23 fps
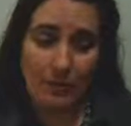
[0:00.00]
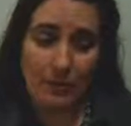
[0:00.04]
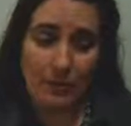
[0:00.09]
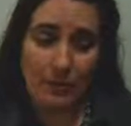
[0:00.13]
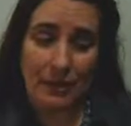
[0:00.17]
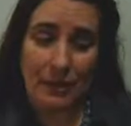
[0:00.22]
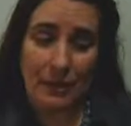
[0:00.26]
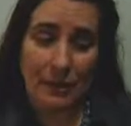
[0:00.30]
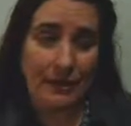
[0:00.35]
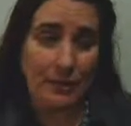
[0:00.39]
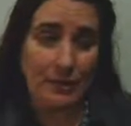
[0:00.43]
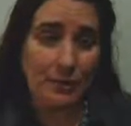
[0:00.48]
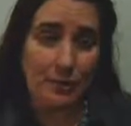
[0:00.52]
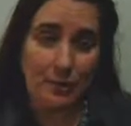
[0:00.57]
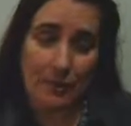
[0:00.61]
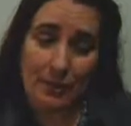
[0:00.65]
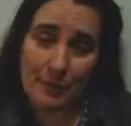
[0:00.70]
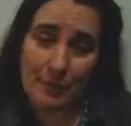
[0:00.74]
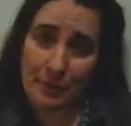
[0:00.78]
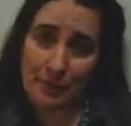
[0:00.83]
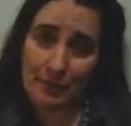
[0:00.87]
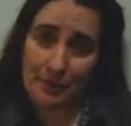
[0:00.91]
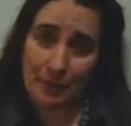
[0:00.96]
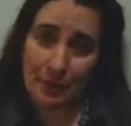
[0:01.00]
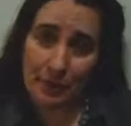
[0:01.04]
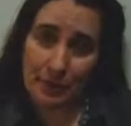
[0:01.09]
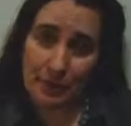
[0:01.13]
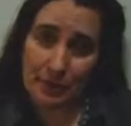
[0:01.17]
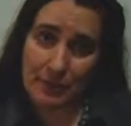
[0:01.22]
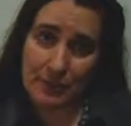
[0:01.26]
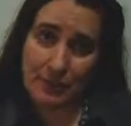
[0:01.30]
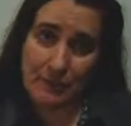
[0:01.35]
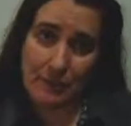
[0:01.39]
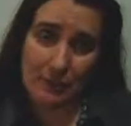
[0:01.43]
to get any treatment for
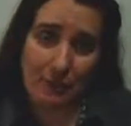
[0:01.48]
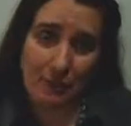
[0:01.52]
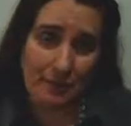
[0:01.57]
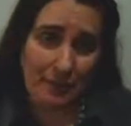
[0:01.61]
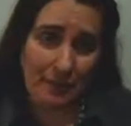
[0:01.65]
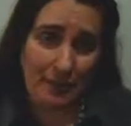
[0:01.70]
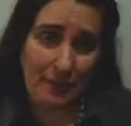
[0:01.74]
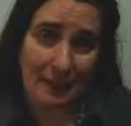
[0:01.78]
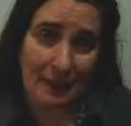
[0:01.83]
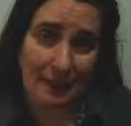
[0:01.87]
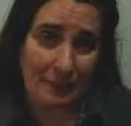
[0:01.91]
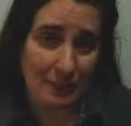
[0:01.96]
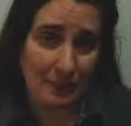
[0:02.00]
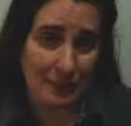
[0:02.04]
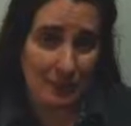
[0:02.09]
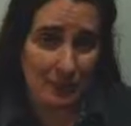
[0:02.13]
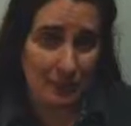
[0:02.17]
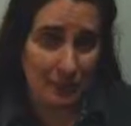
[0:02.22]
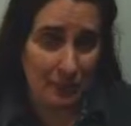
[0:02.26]
it. She didn't want radiation.